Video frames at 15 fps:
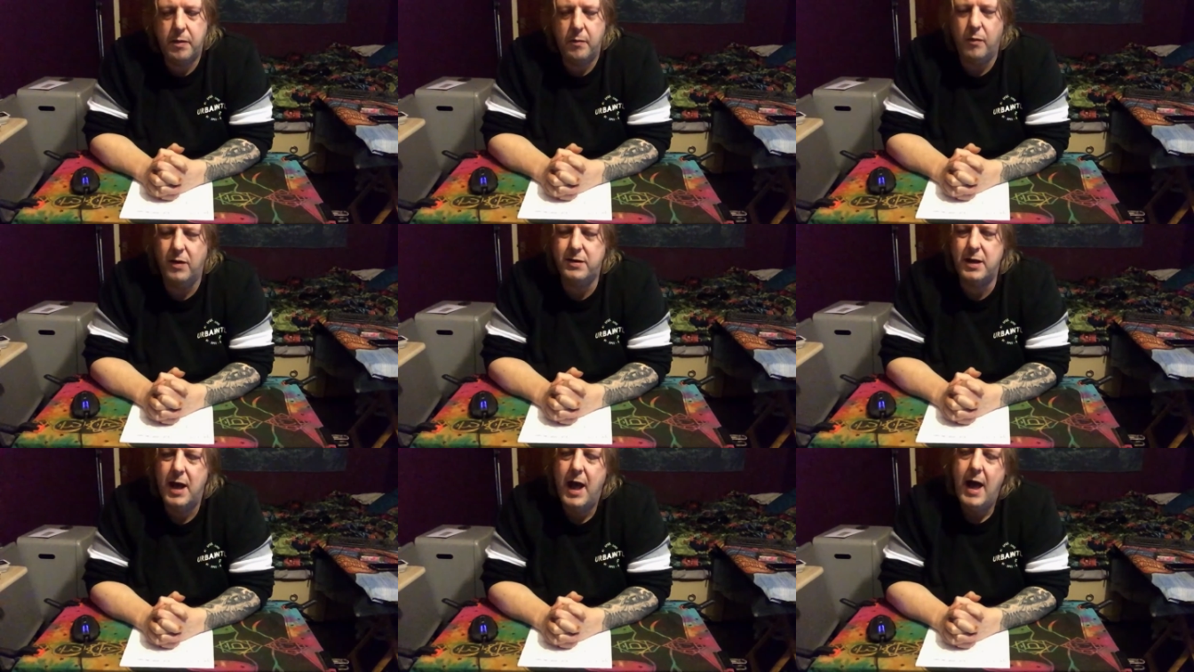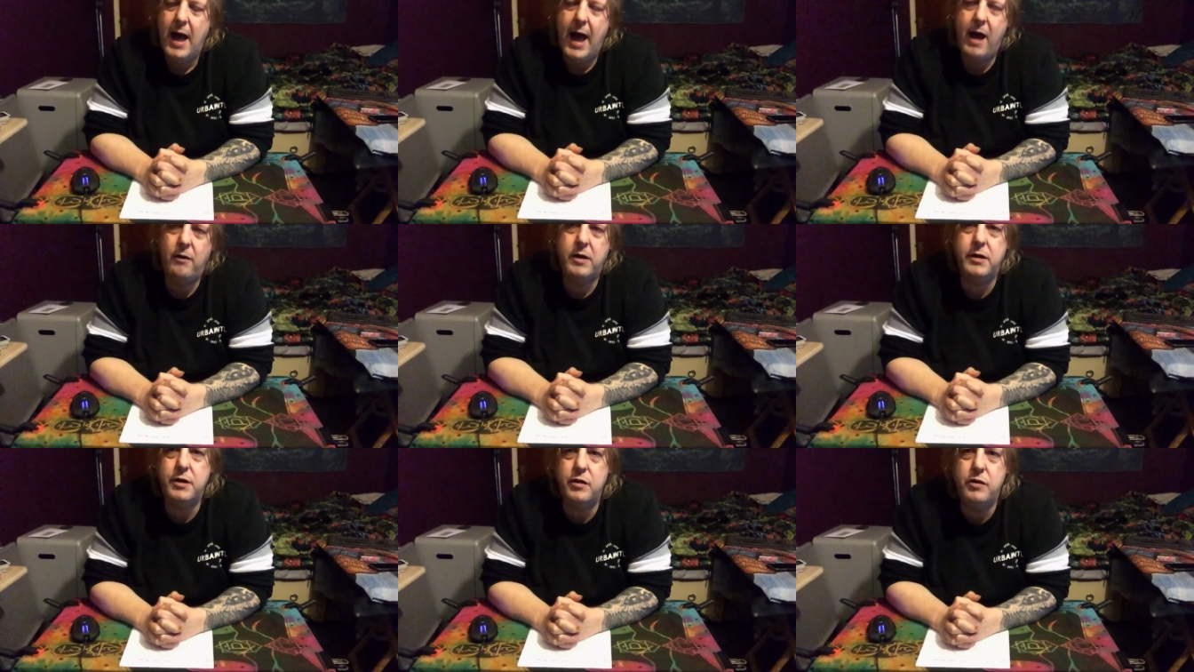What? How
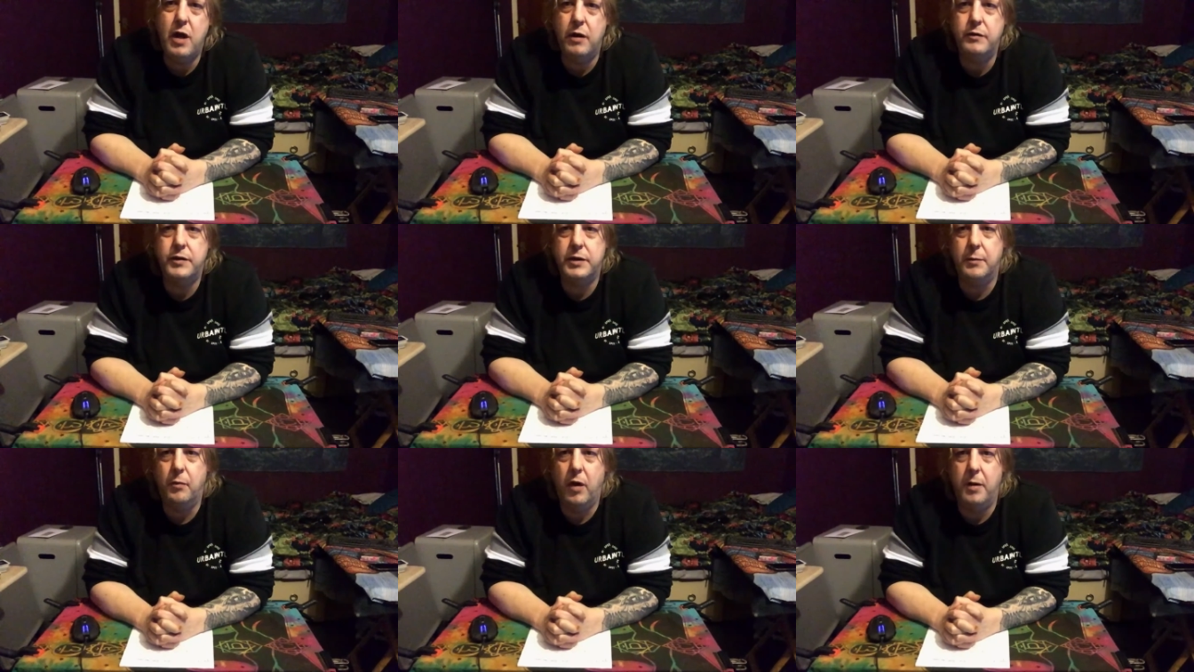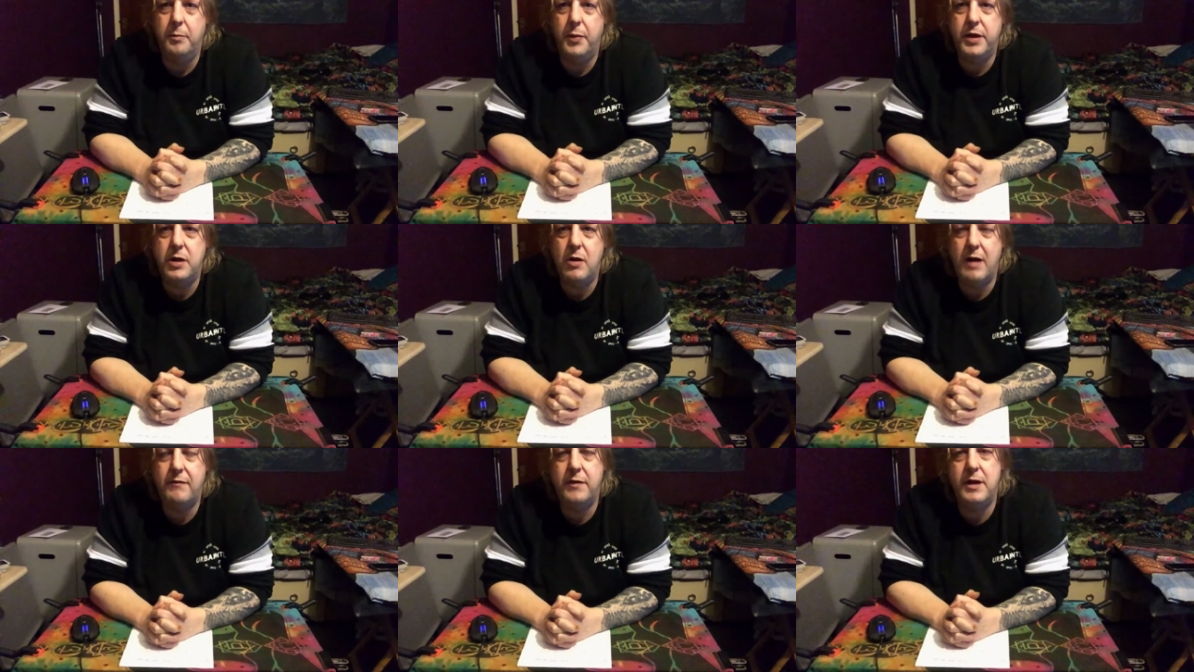can you know someone but
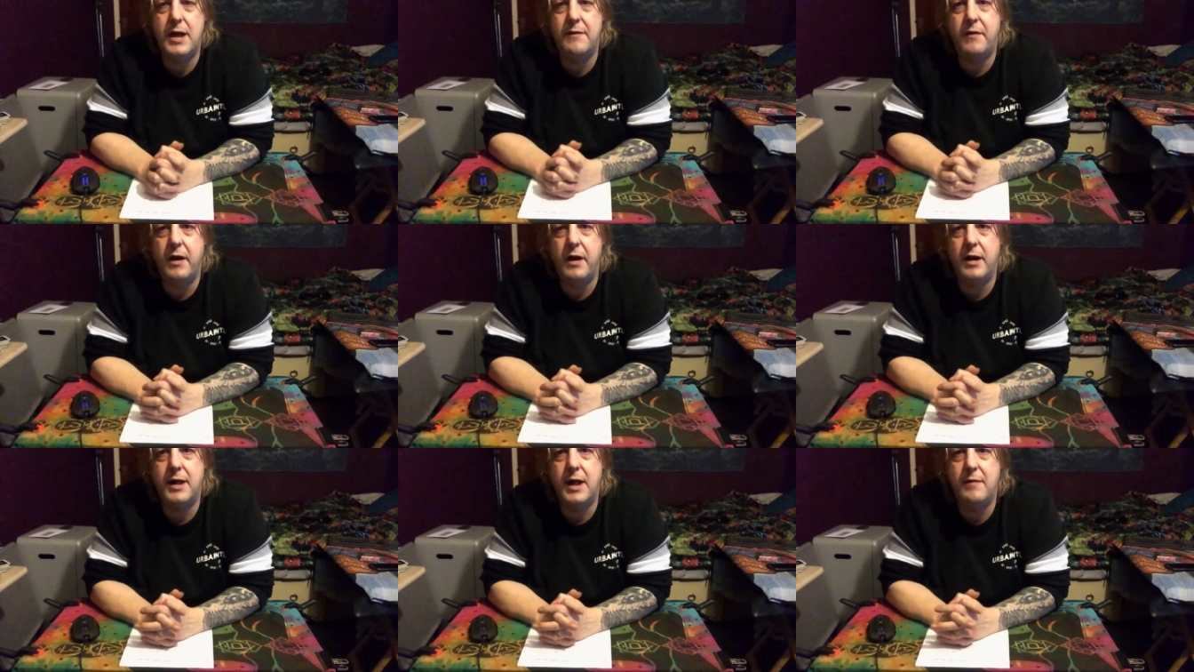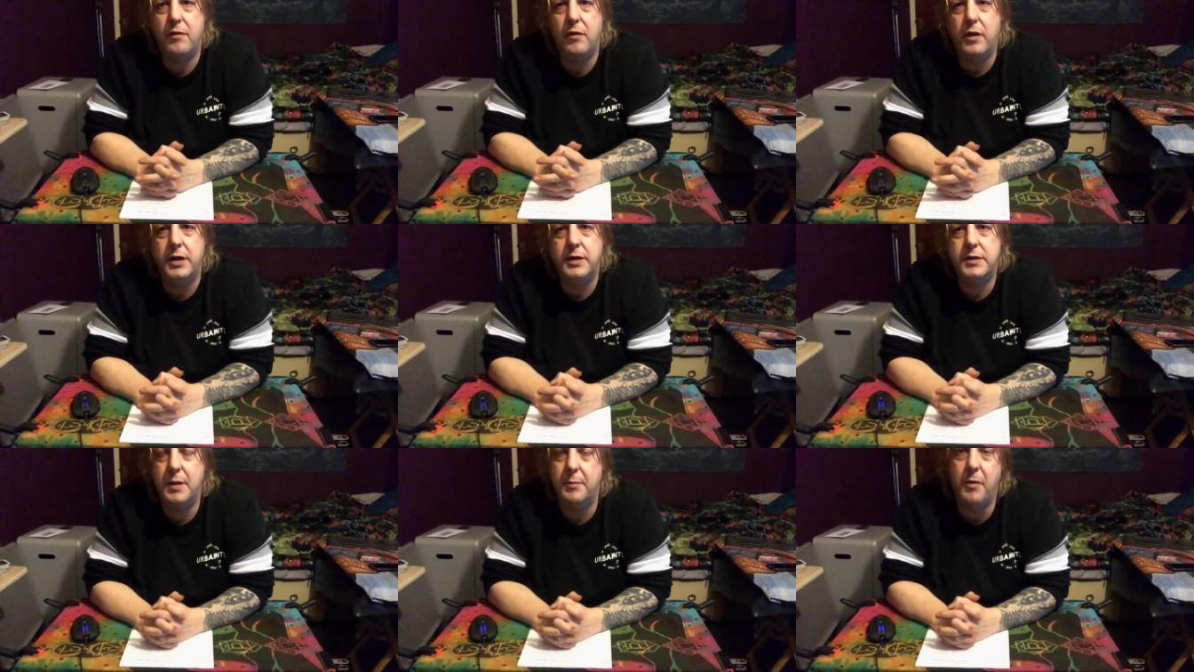you haven't never heard their
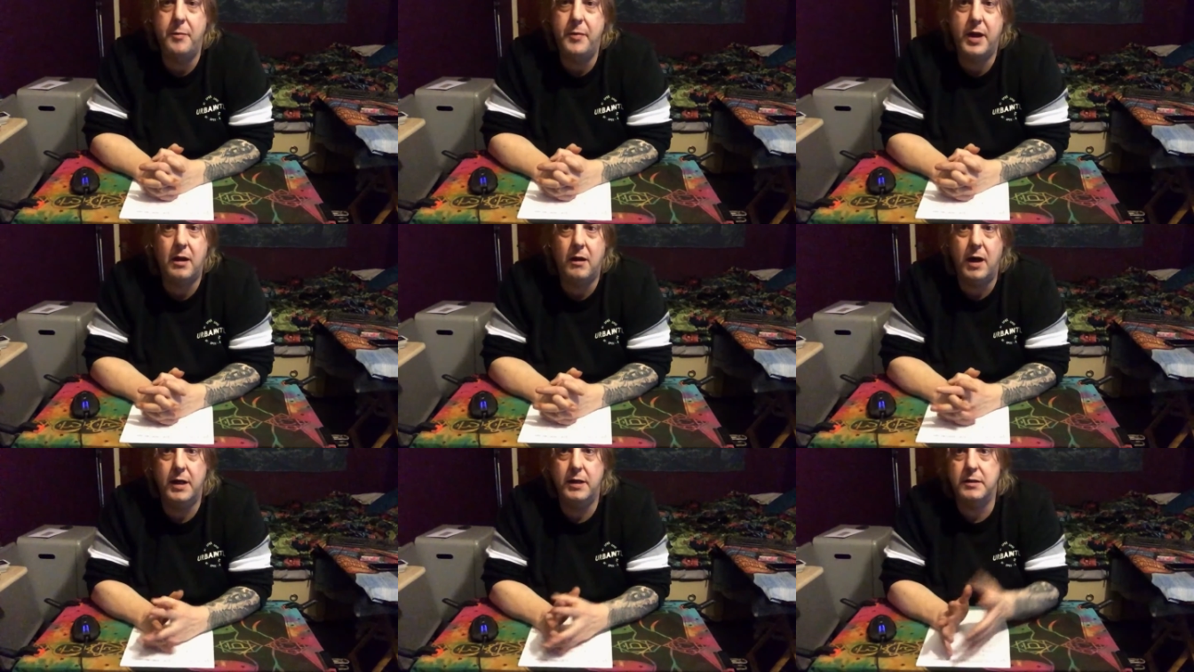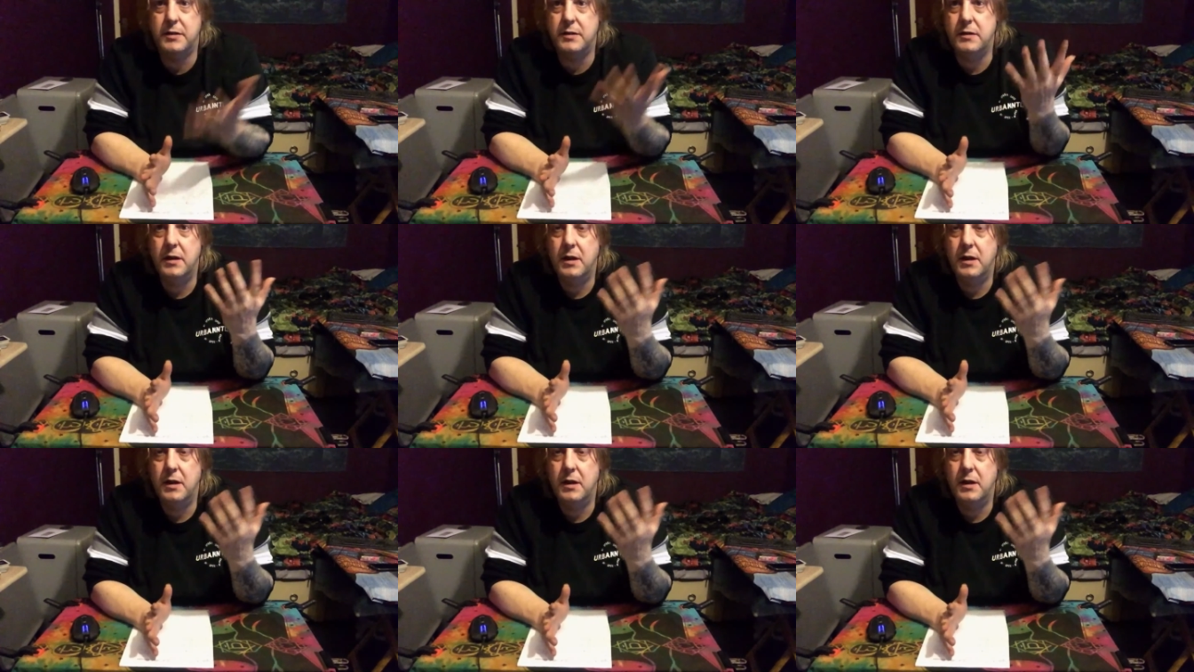voice? It might be clients.